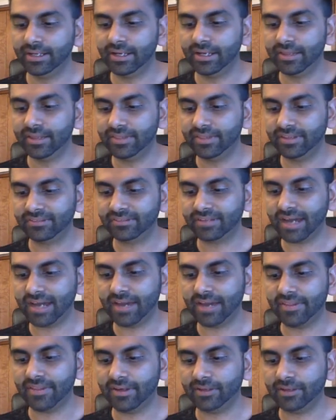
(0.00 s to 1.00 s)
This
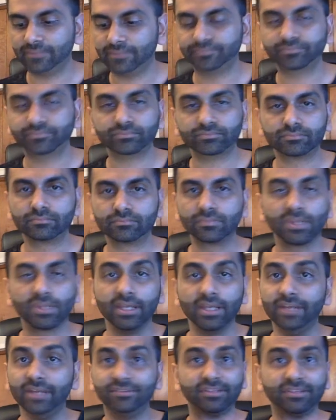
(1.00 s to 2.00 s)
guy, though,
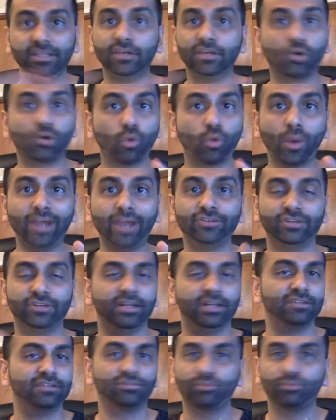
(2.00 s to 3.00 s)
is the
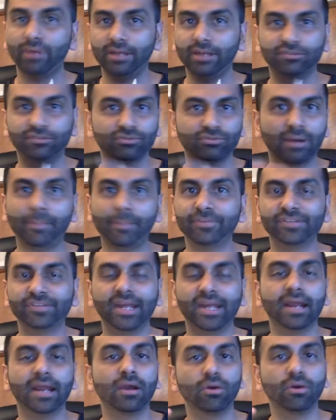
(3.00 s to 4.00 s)
equation. It's, it's
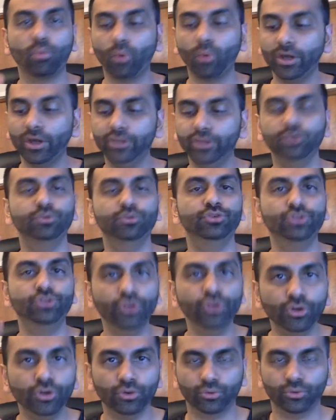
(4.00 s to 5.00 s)
representing what you
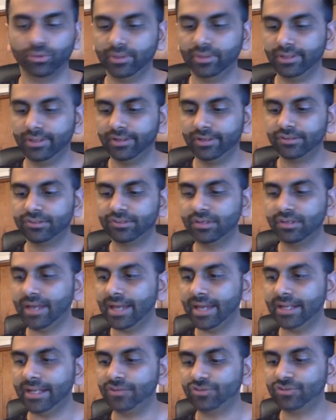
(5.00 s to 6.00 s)
do to
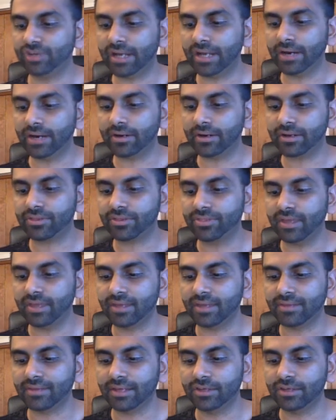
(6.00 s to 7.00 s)
any generic
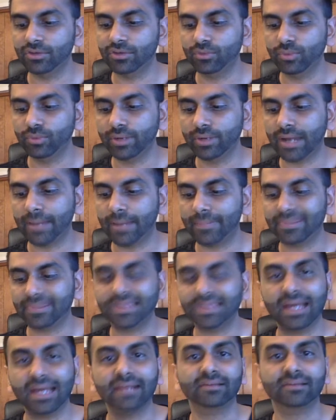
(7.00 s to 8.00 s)
thing that you would
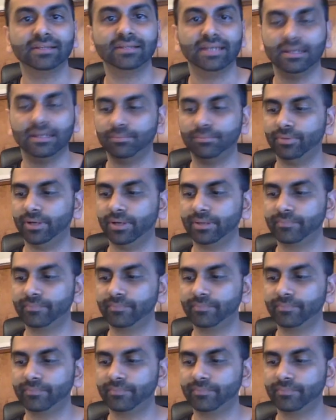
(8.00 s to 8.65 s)
hypothetically input.